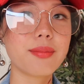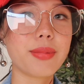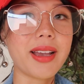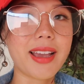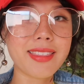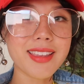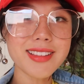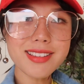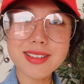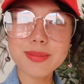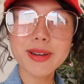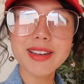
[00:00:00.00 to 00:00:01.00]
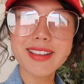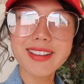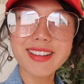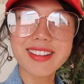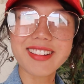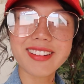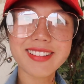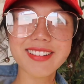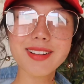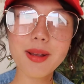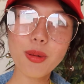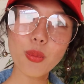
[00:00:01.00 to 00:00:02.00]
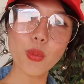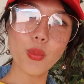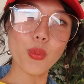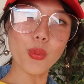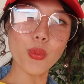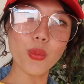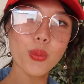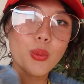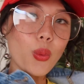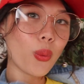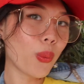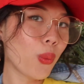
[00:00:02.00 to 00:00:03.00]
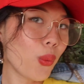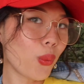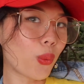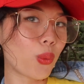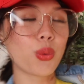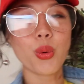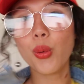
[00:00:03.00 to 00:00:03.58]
but I think they look pretty good. Ooh, cool,